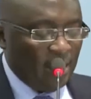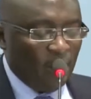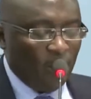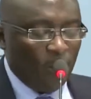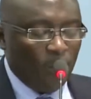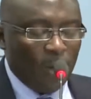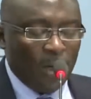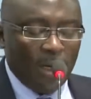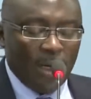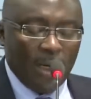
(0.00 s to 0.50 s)

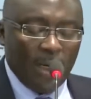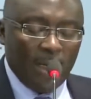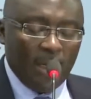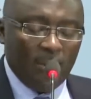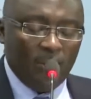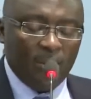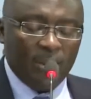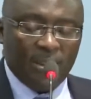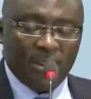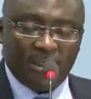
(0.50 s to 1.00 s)

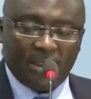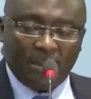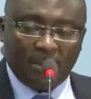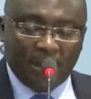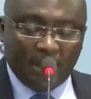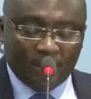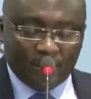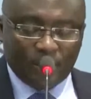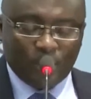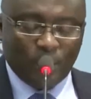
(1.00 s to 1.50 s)
which is
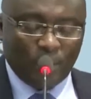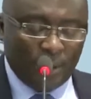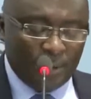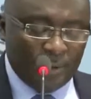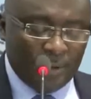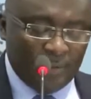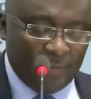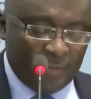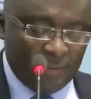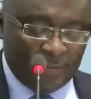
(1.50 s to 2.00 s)
about
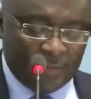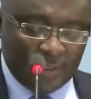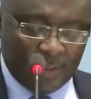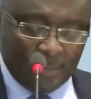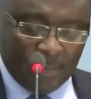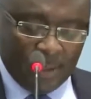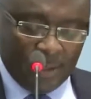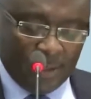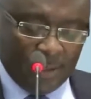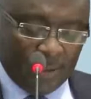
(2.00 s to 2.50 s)
$250
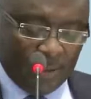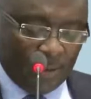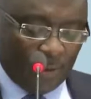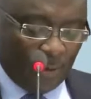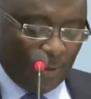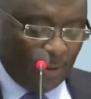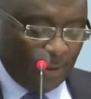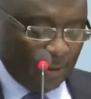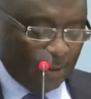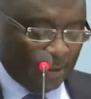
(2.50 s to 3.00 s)
million,
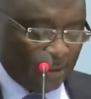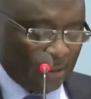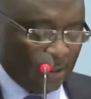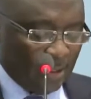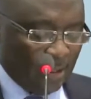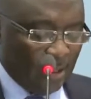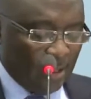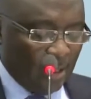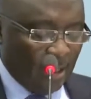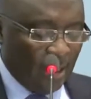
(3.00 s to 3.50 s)

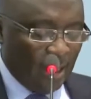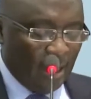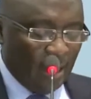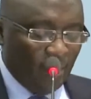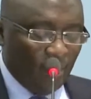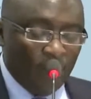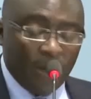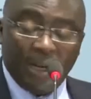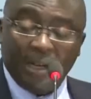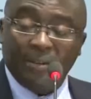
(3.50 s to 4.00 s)

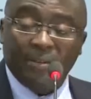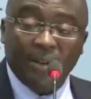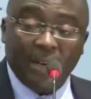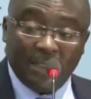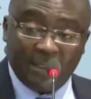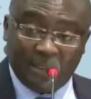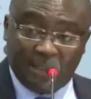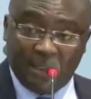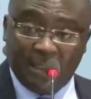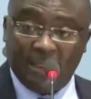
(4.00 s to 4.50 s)
were
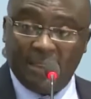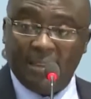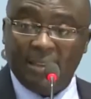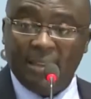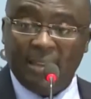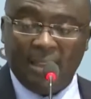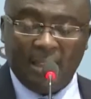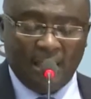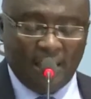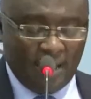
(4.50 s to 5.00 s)
granted
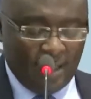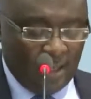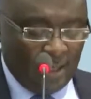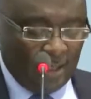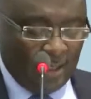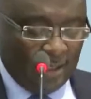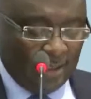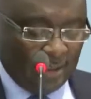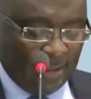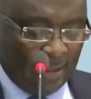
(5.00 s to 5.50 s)

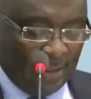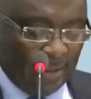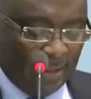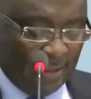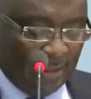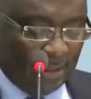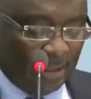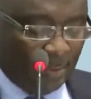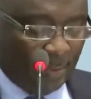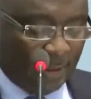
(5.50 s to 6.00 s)
in
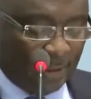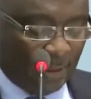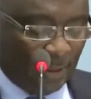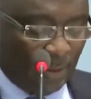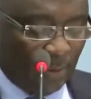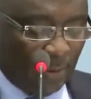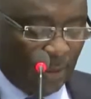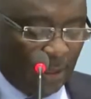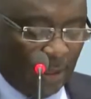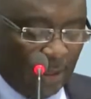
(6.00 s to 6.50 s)
this
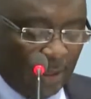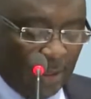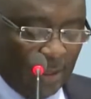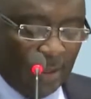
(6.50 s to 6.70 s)
particular